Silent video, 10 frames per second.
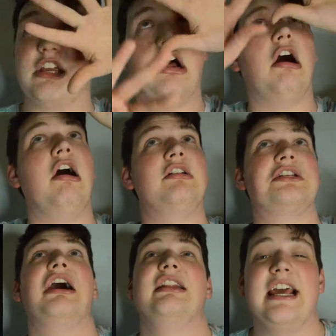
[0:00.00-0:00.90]
it all,
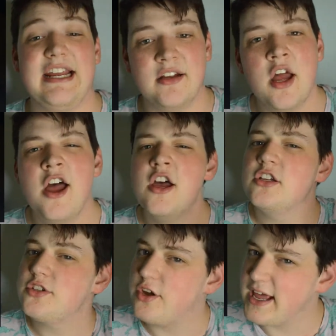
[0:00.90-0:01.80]
darling.
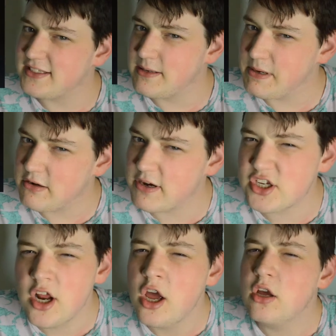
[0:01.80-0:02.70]
So that's the big
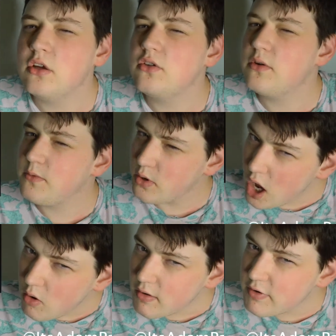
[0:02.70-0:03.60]
question. So if you
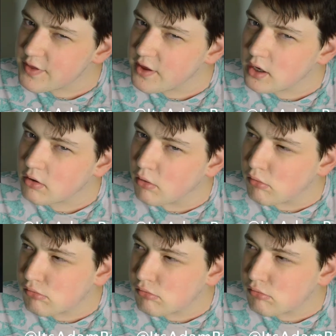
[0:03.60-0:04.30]
know everything,